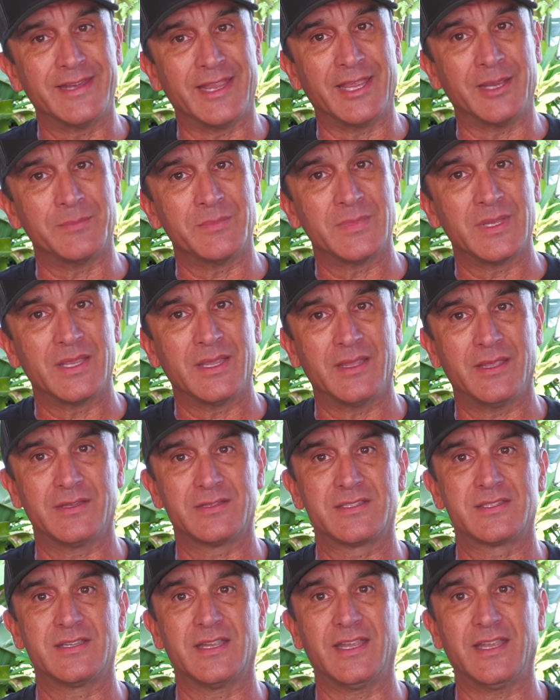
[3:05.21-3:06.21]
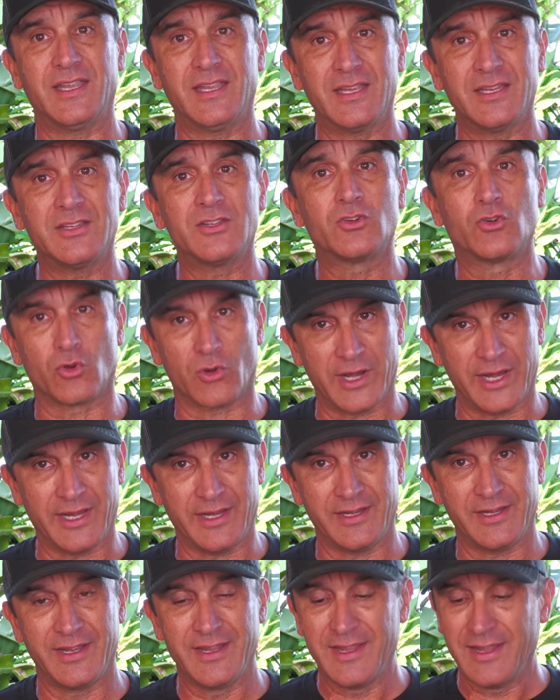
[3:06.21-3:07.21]
name, it's
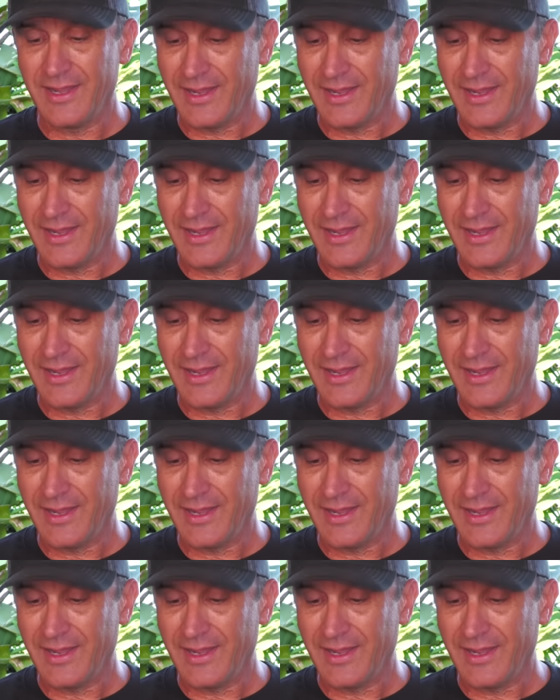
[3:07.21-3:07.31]
EndGrain.